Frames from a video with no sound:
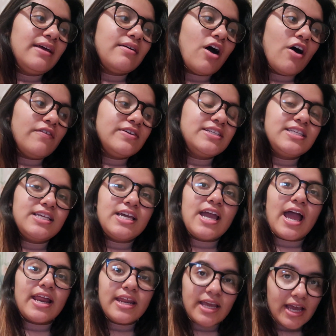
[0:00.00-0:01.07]
obviously
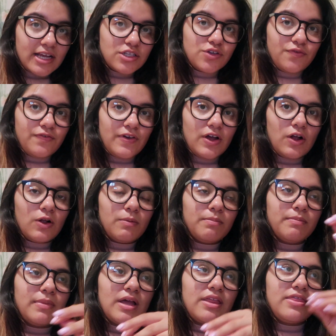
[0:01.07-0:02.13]
I didn't get to
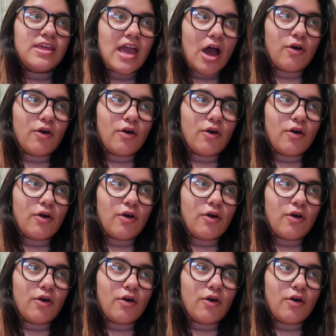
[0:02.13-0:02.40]
film the